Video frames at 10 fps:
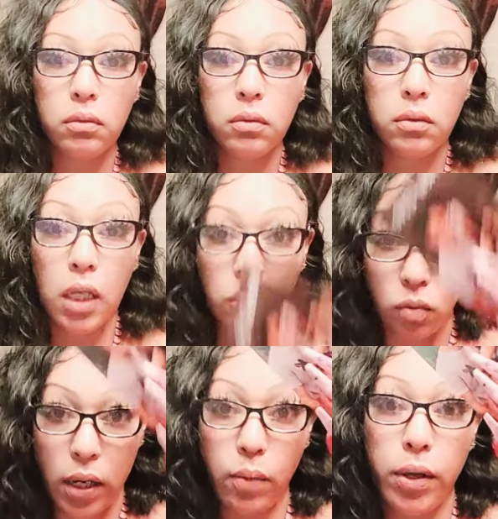That's
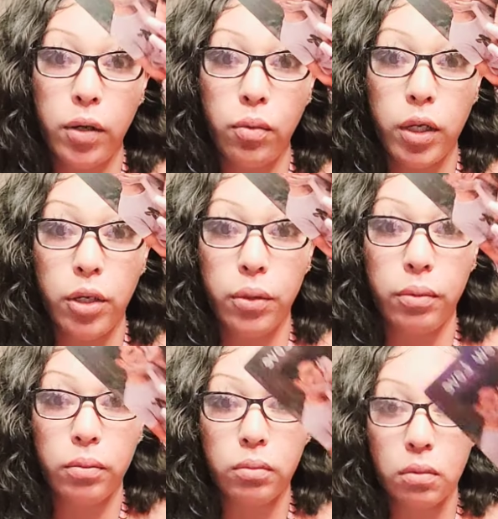where they ready to run to.
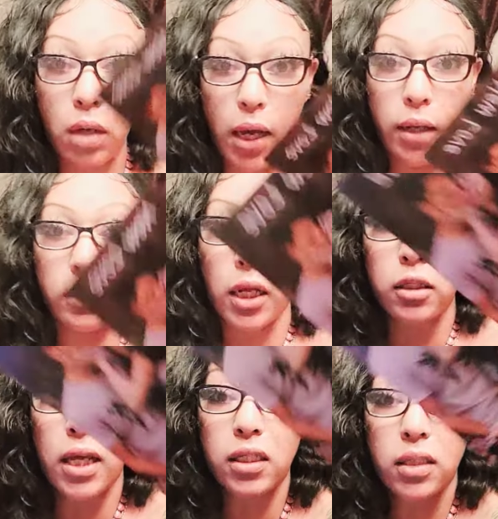Okay, that
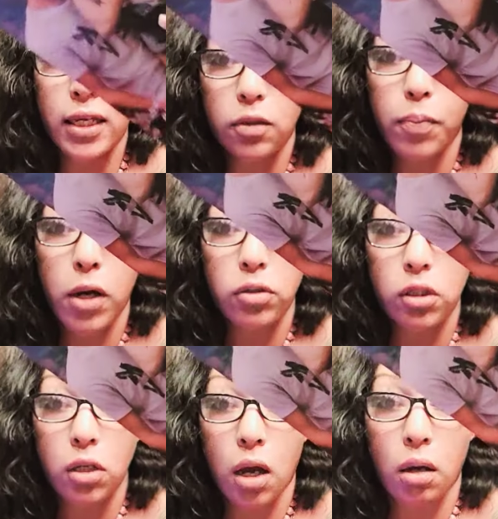that's that's the
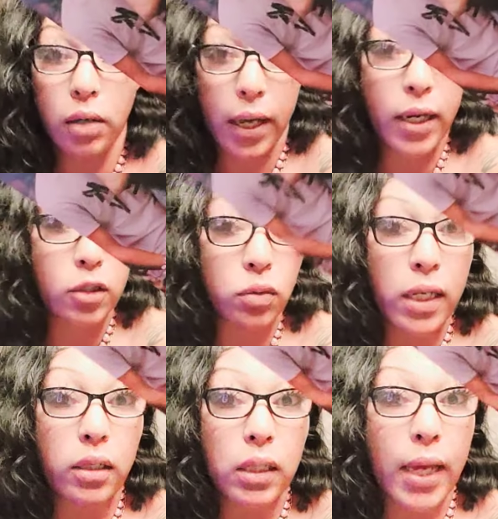person, y'all. Okay, that's what they
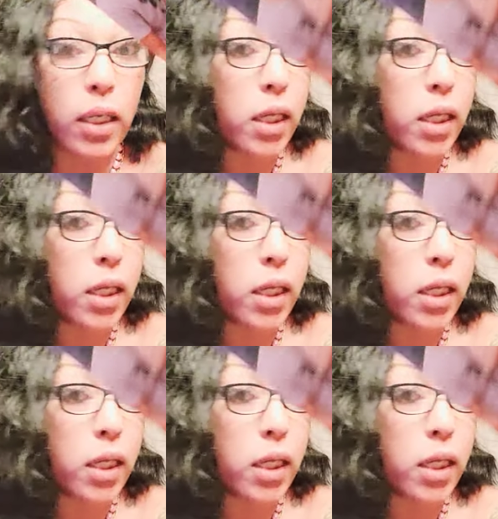look like.